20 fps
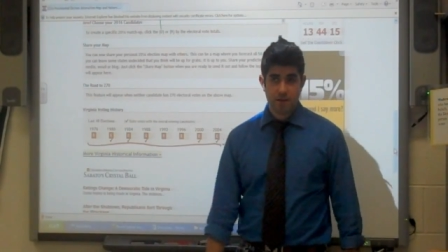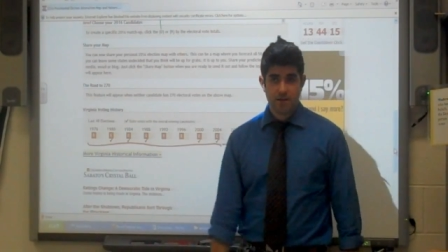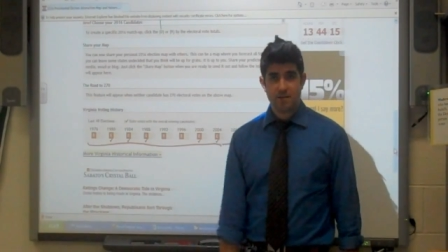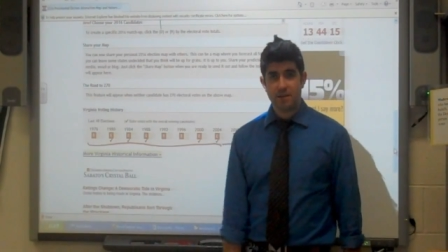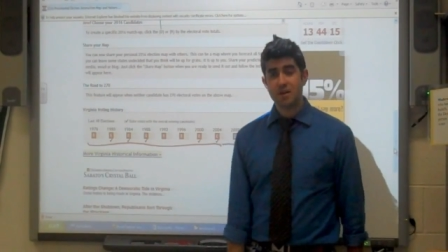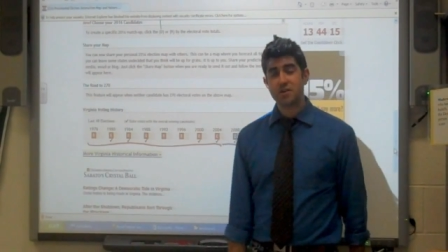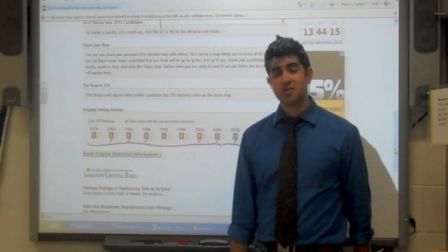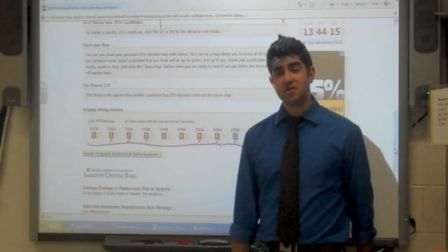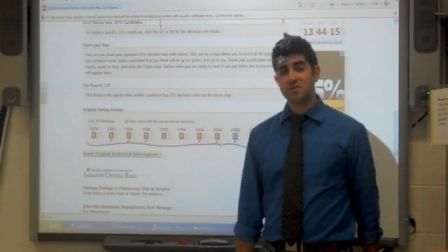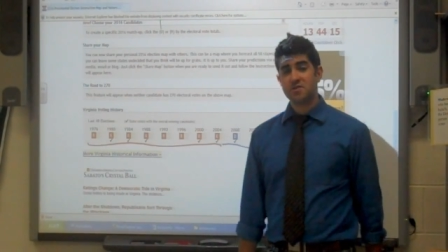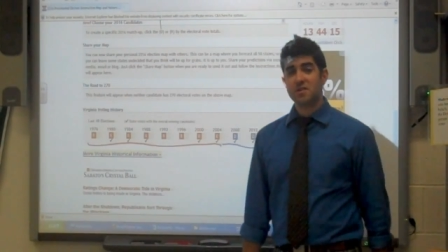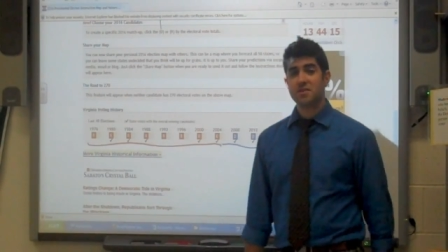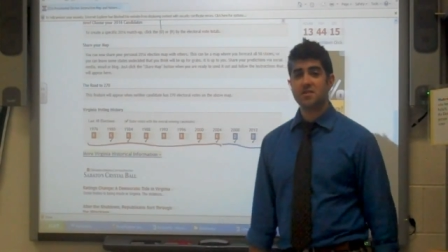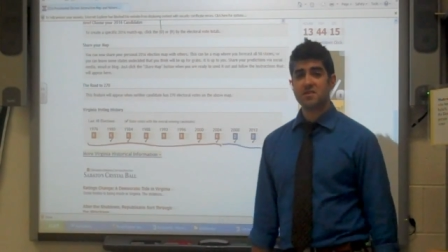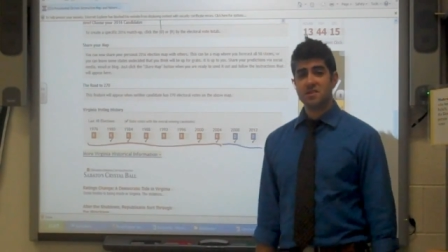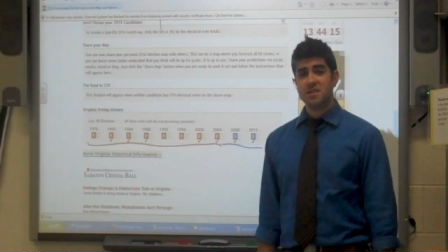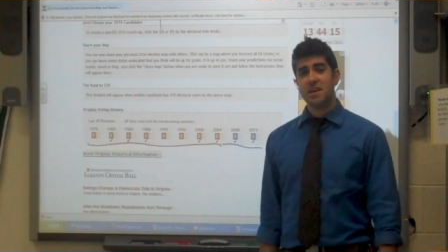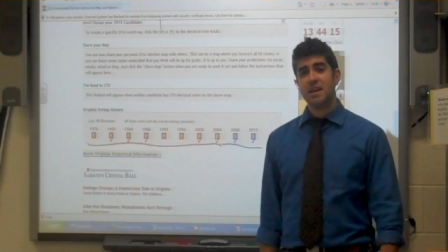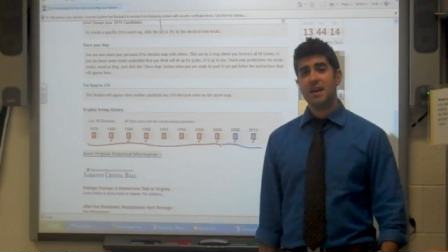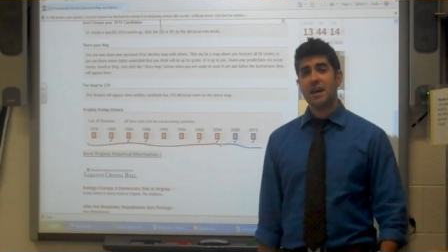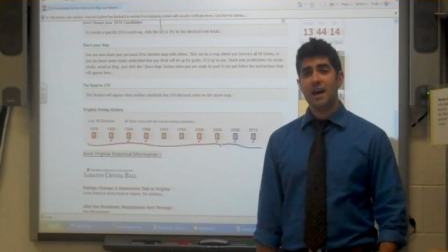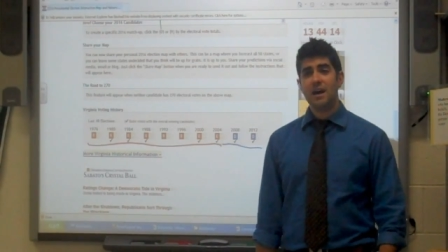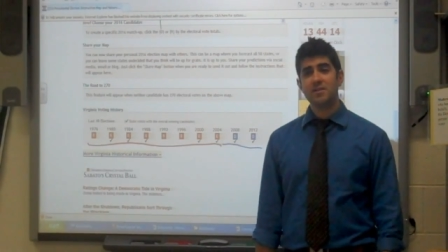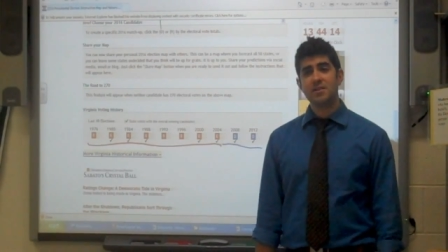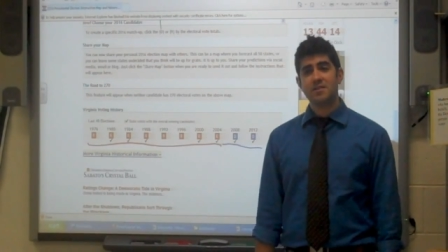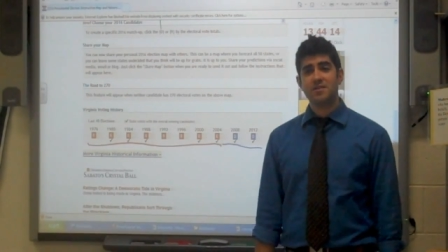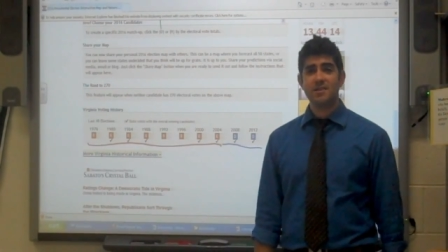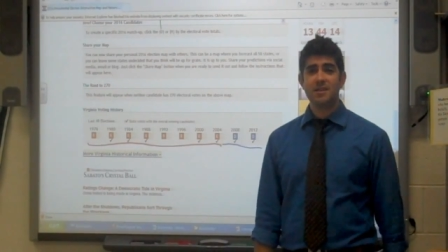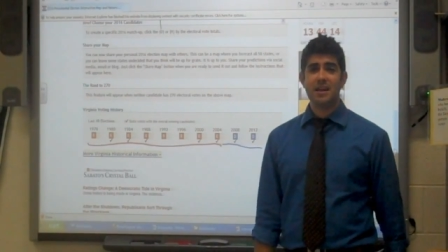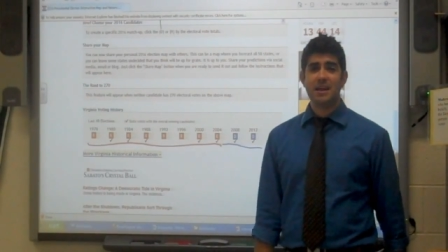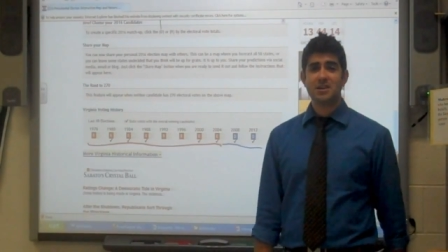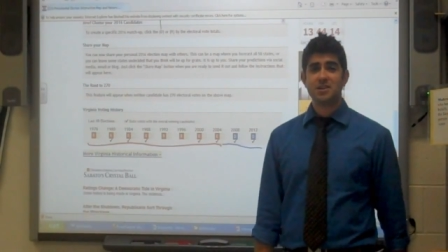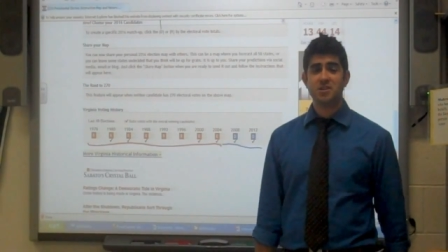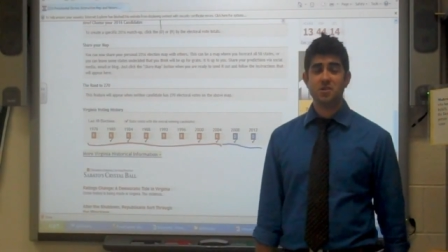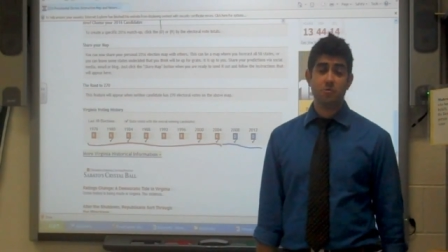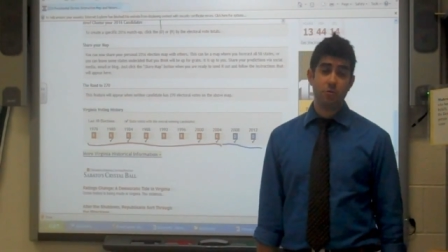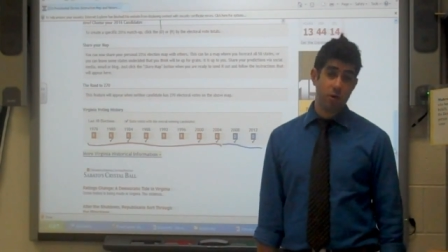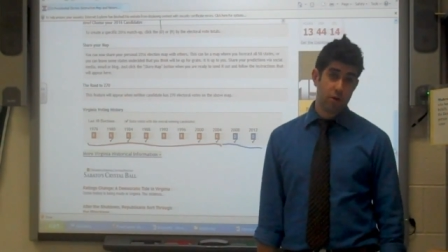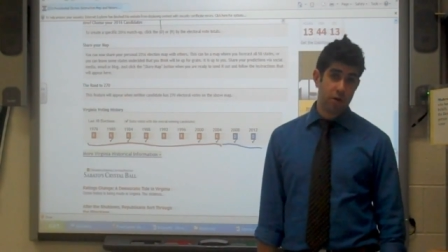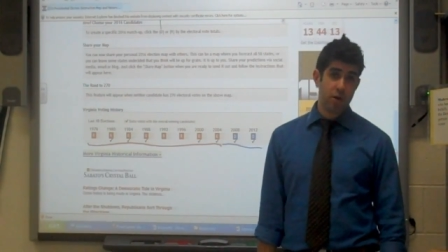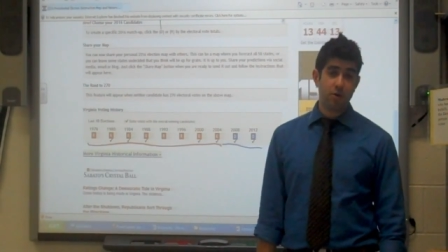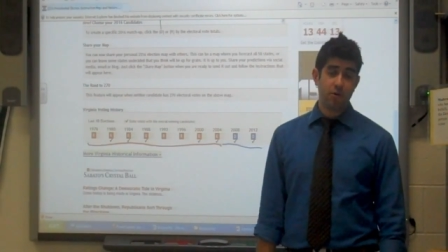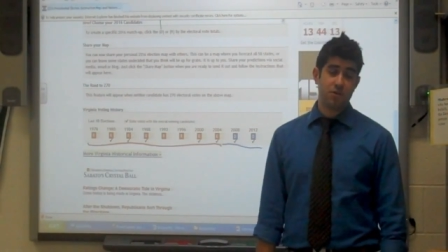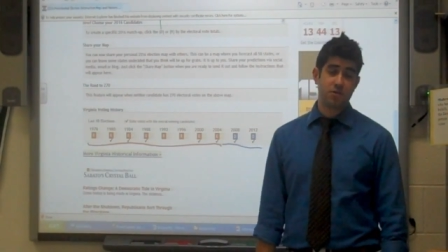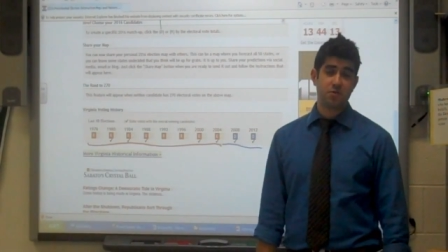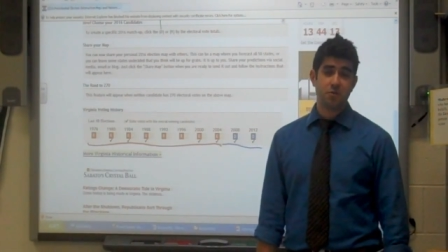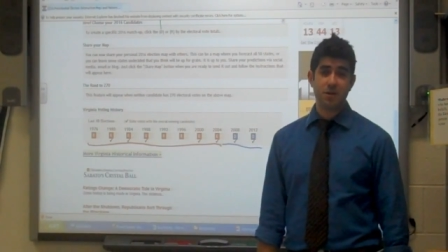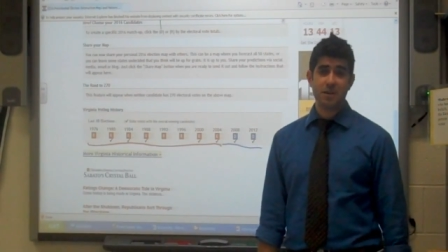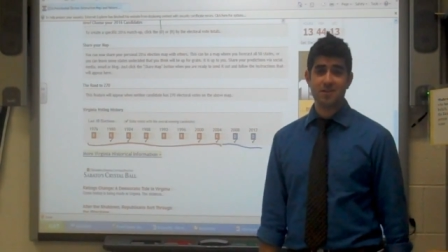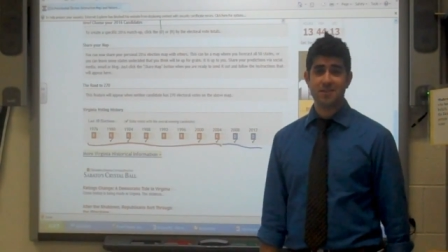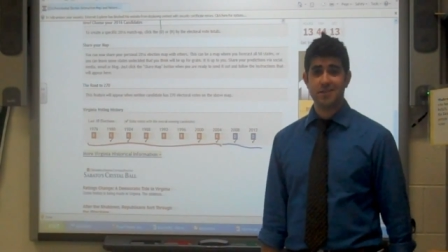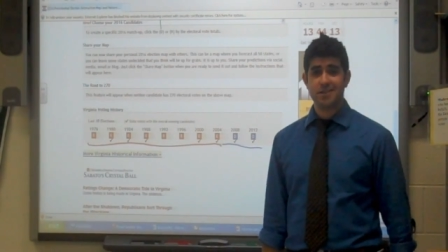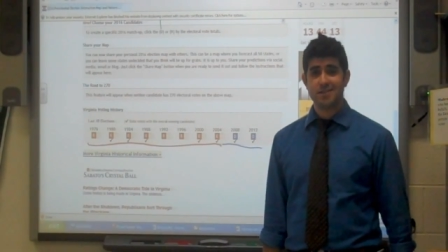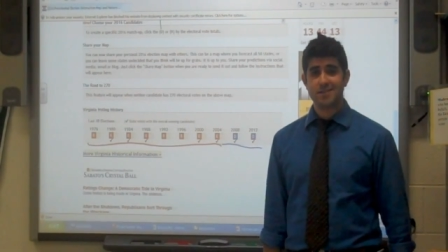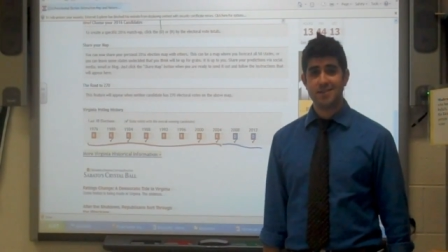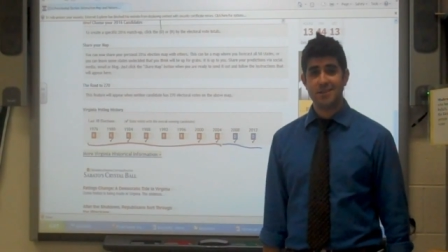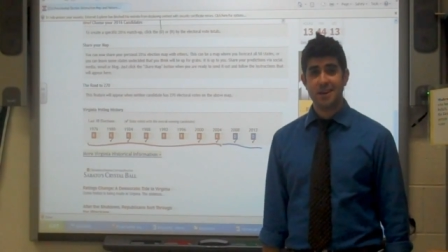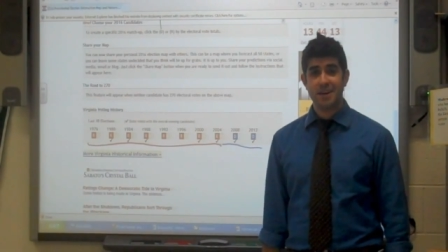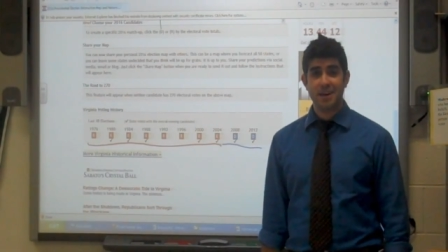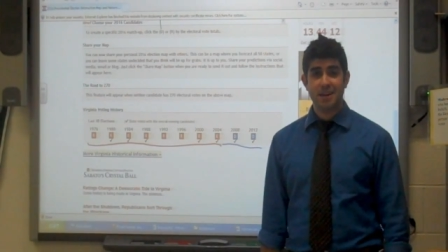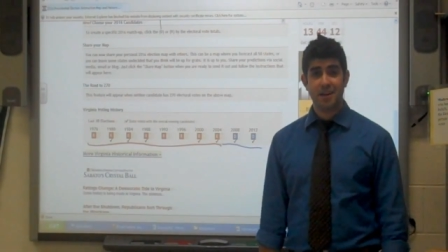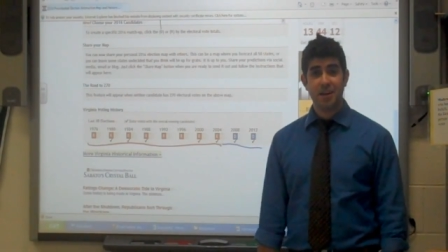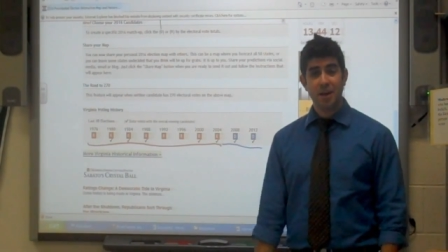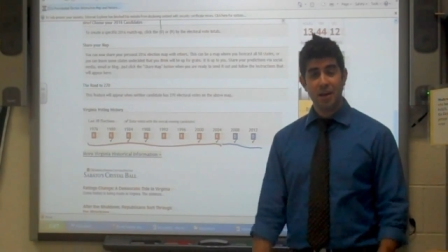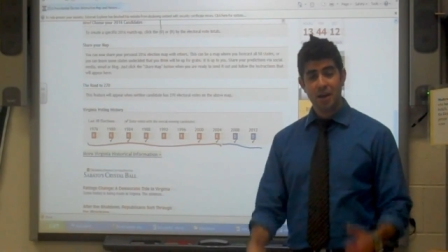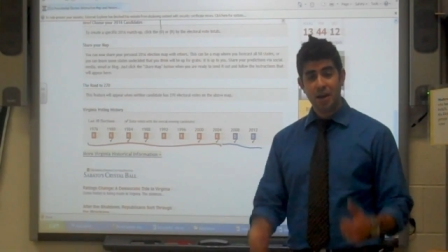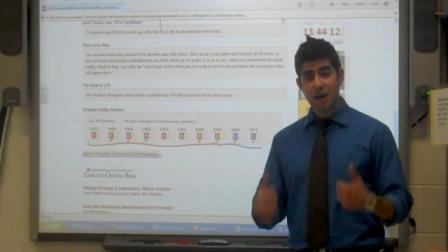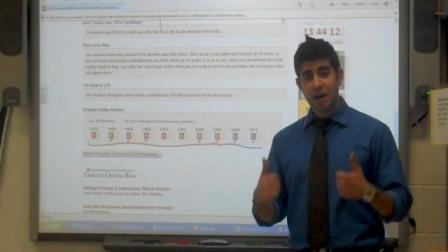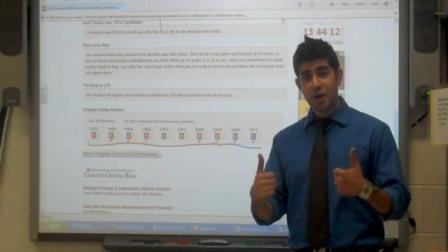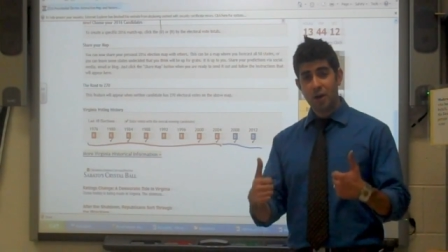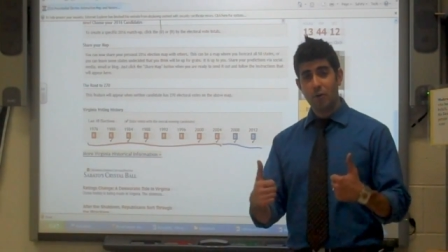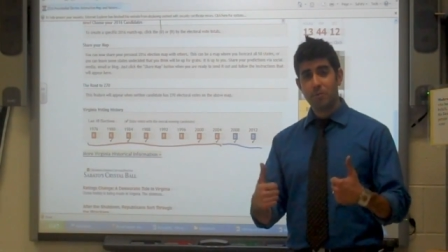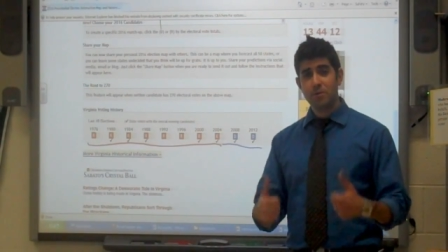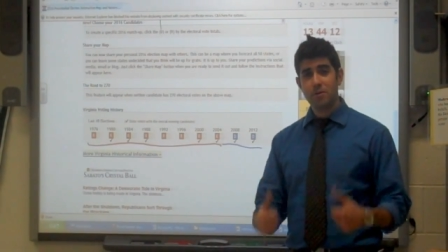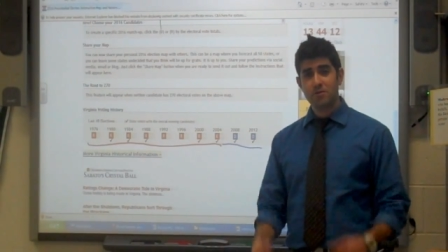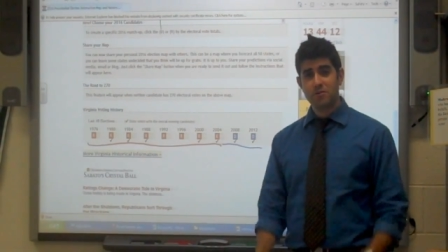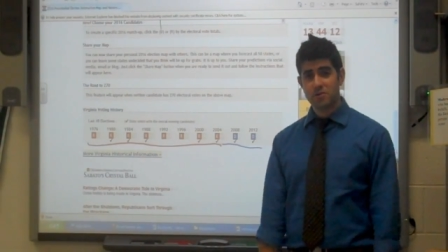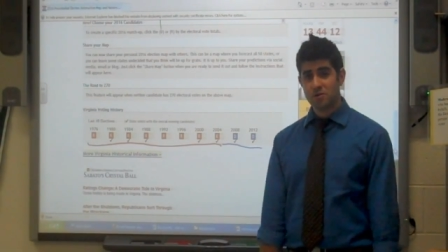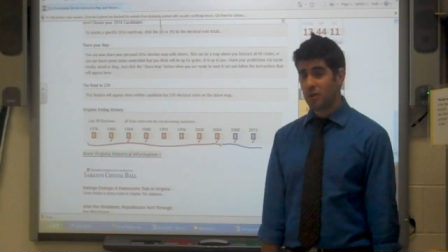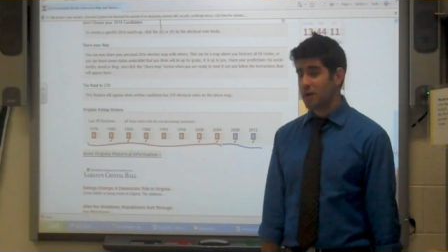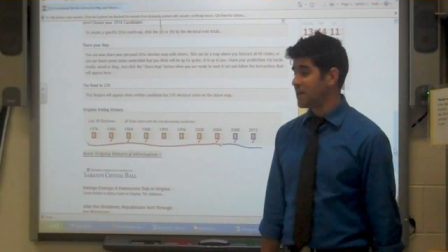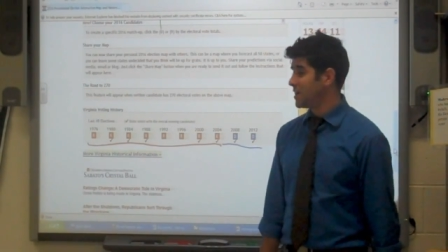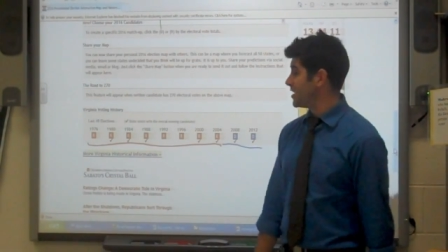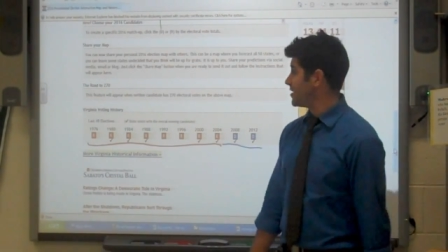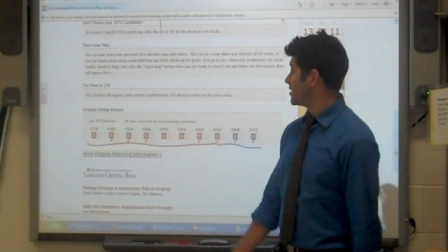It's interesting to see how this election will go in 2016. I hope you enjoyed